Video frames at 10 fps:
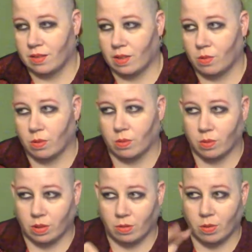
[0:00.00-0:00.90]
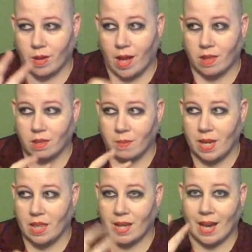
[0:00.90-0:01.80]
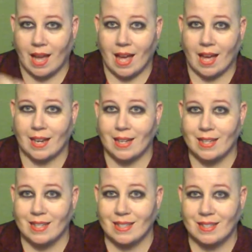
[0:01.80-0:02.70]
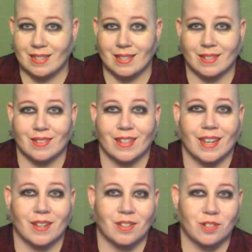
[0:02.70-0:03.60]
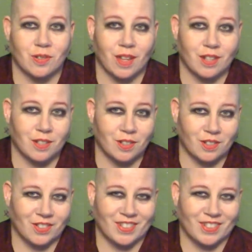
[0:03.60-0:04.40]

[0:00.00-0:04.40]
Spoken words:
quote-unquote Athame that I had is, so I can't show that to you.